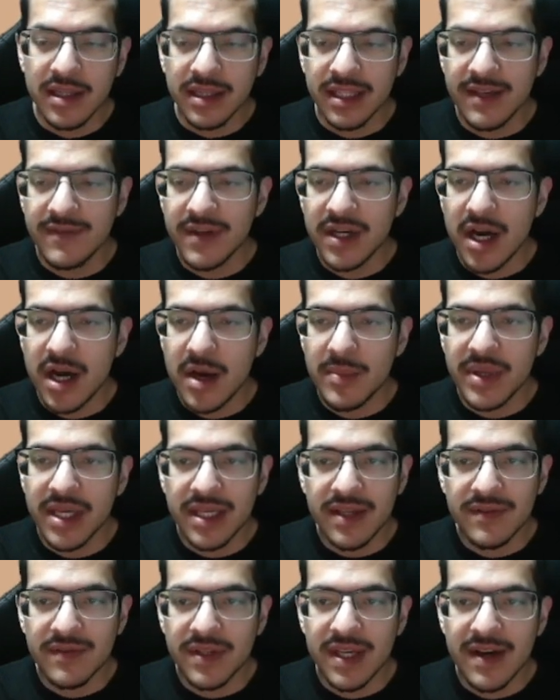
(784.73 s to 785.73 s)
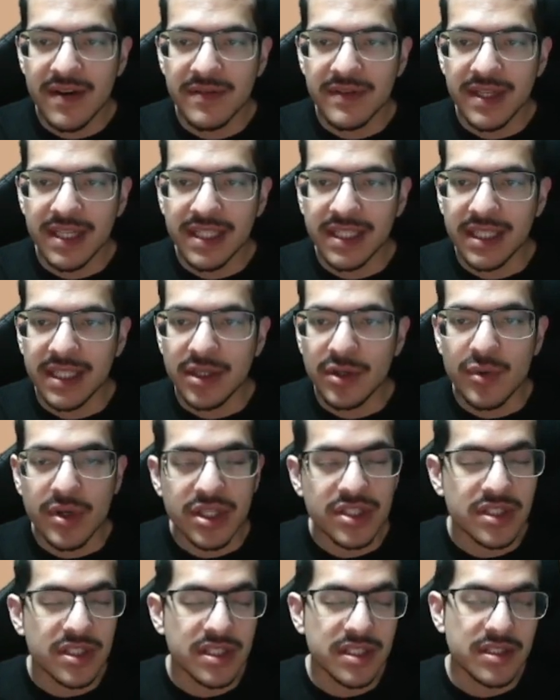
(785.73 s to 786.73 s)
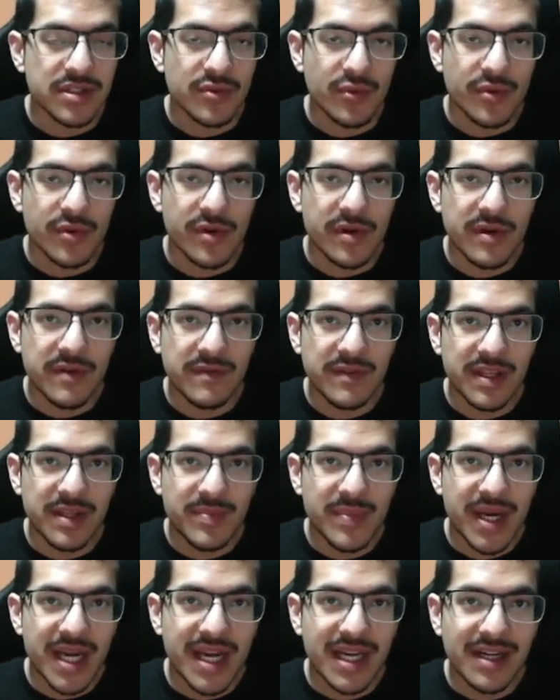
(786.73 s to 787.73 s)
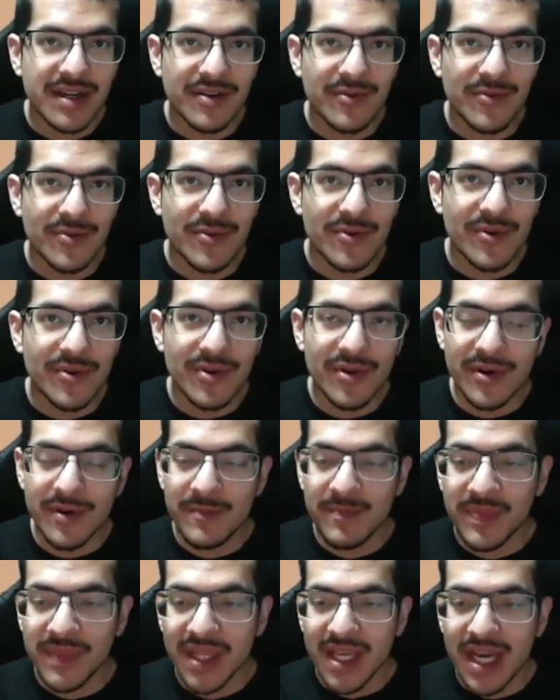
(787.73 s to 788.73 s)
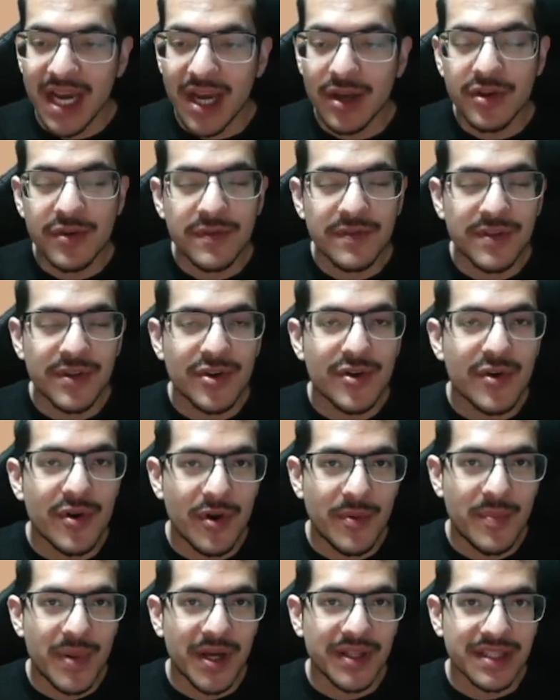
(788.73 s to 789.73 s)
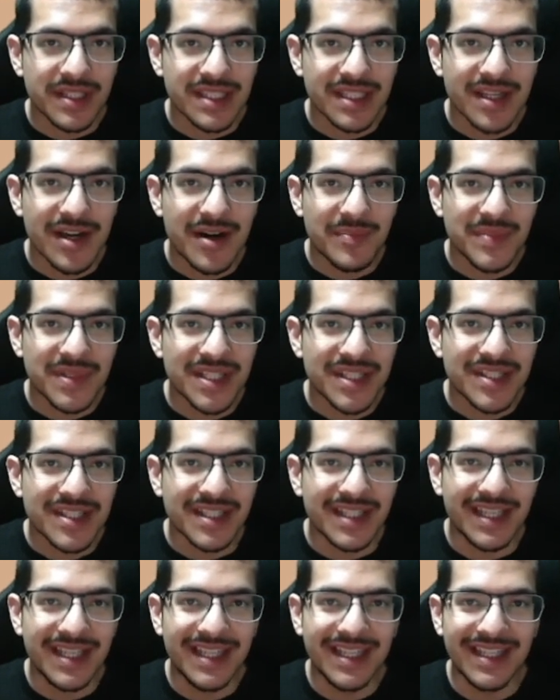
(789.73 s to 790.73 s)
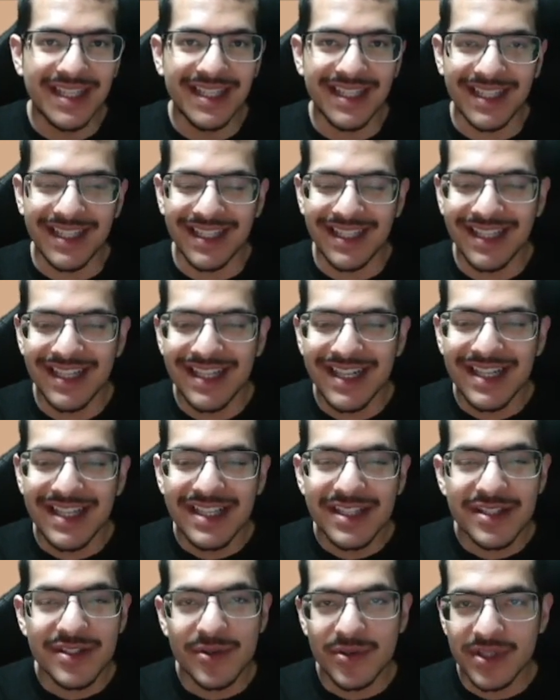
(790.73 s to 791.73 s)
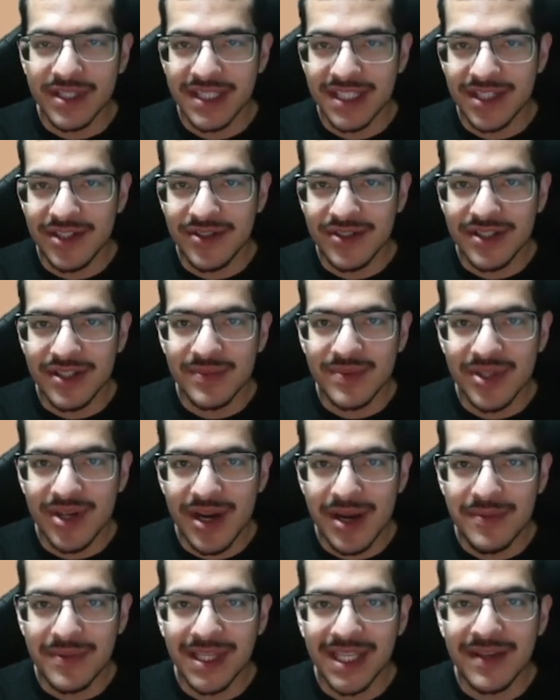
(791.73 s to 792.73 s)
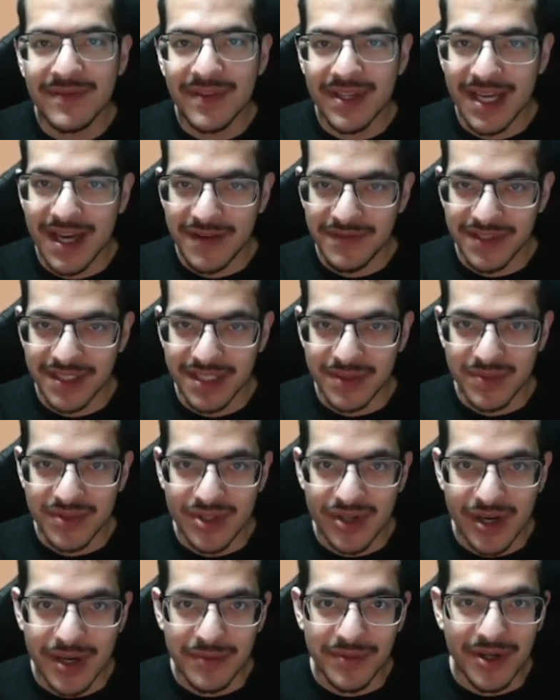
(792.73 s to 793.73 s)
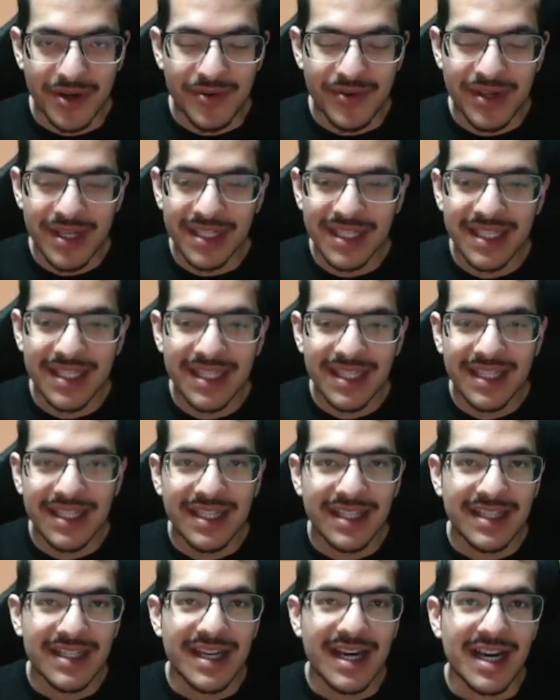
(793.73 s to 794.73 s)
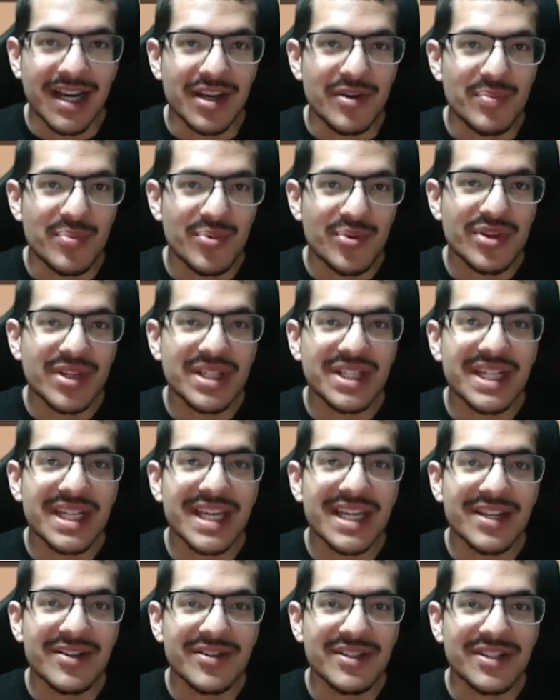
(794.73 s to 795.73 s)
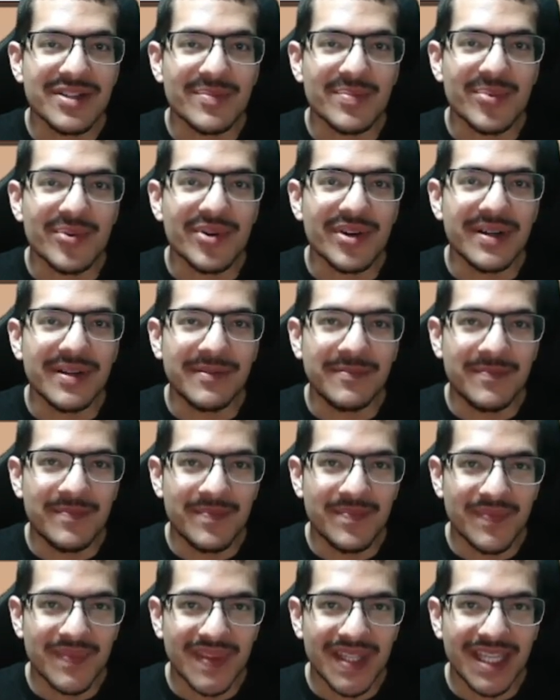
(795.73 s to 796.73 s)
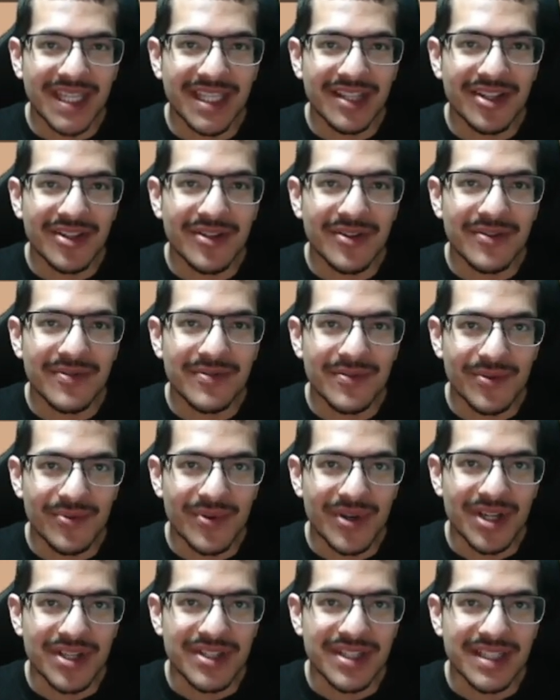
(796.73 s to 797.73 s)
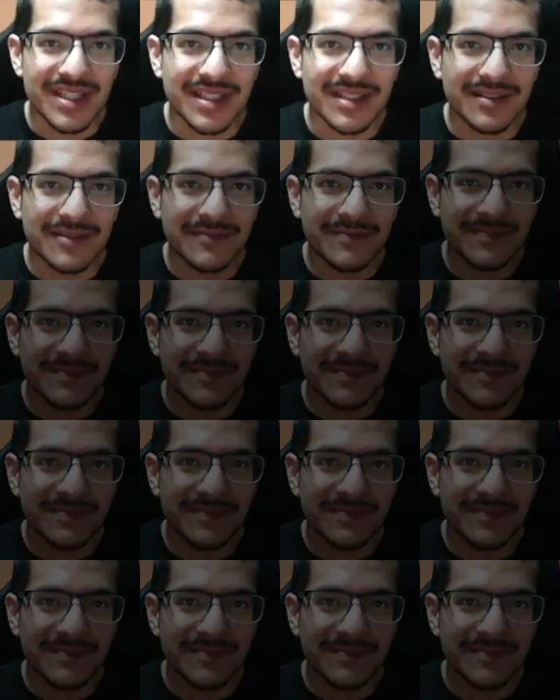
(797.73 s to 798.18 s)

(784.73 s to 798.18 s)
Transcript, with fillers: leave a comment if you have any questions or feedback or how you feel about this competition. So consider subscribing if you haven't subscribed already. I appreciate your support. Thank you for watching.